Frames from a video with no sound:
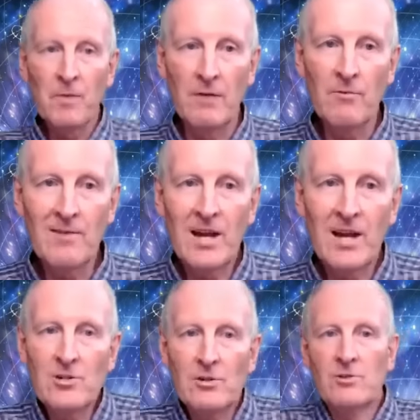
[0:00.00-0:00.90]
And
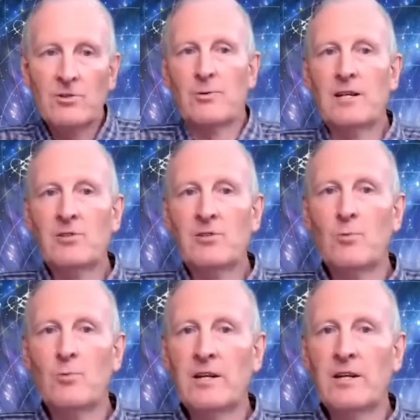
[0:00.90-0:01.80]
Revelation 22
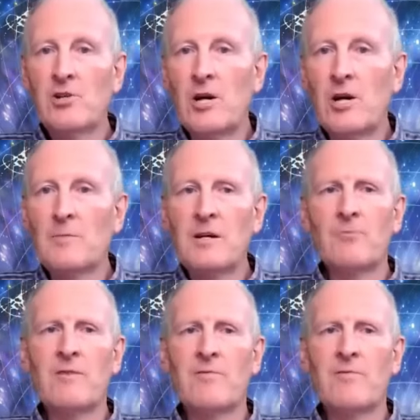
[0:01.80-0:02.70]
1, he showed me a
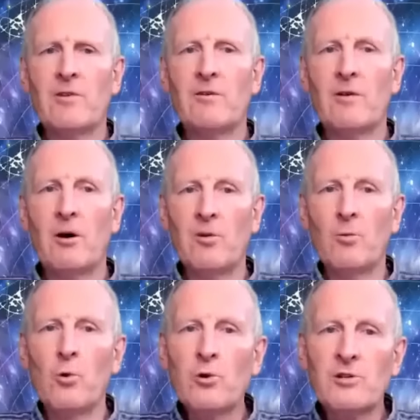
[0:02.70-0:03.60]
river of the
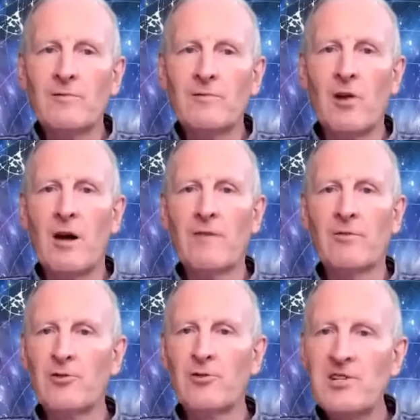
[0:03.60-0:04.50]
water of life,
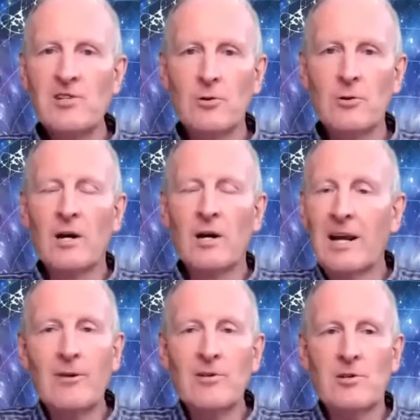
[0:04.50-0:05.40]
crystal,
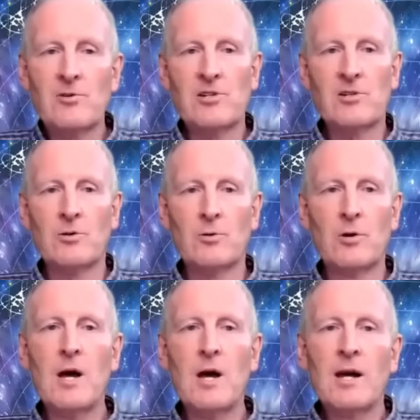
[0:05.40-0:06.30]
clear as crystal,
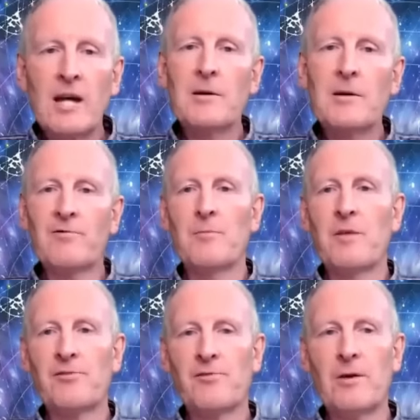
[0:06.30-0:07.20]
coming from
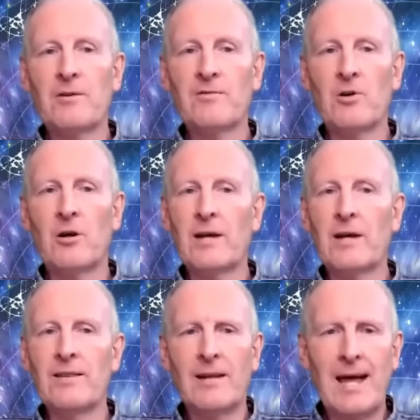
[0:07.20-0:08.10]
the throne of God
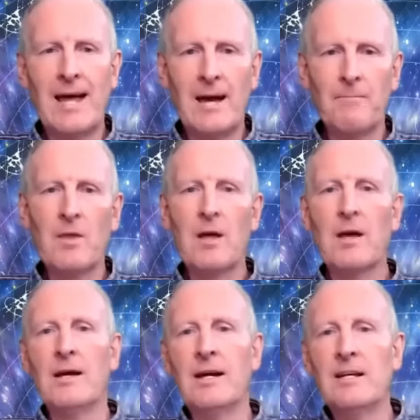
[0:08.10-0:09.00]
and the Lamb.
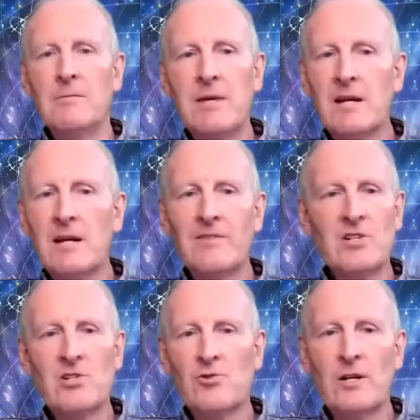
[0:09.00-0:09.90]
In the middle of
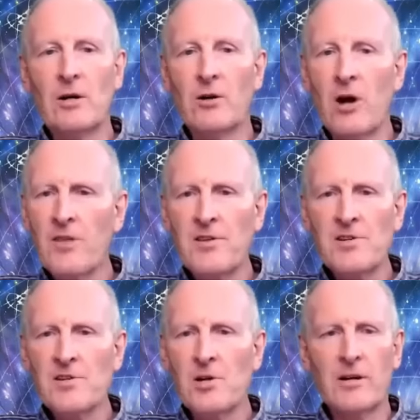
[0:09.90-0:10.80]
its street, on either
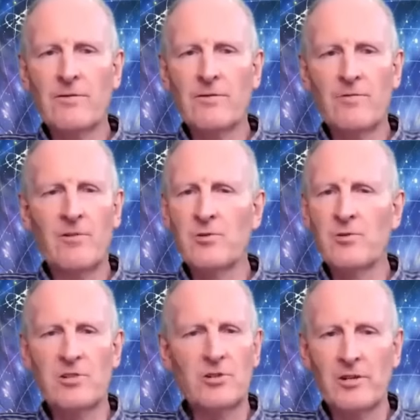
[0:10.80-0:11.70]
side of the river,
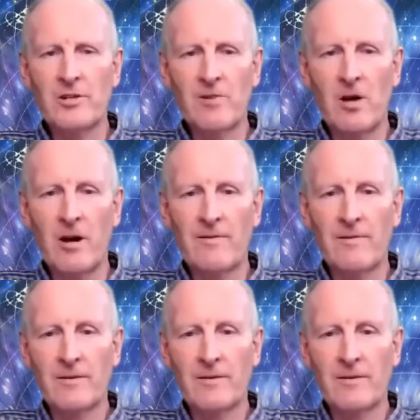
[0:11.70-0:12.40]
was the tree of life.